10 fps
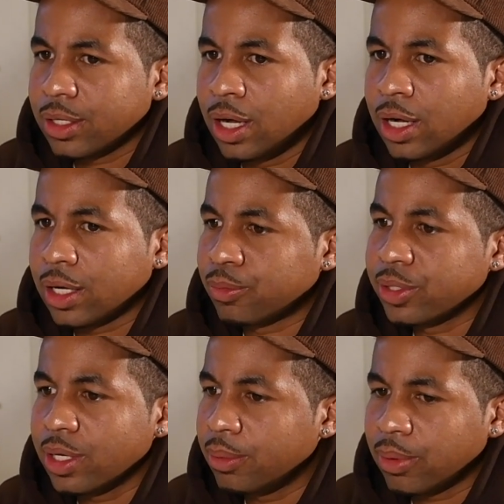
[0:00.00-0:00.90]
I
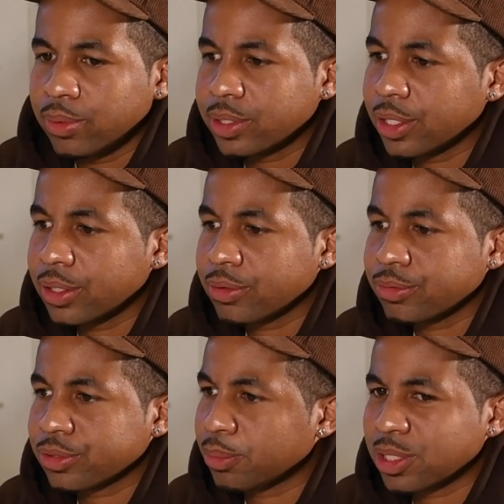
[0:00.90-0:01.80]
went there
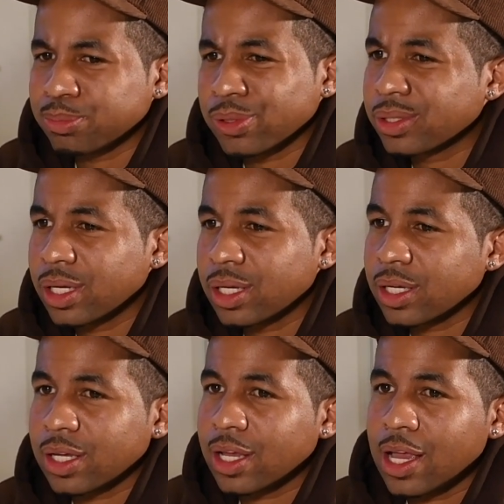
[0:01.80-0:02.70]
for somebody's birthday,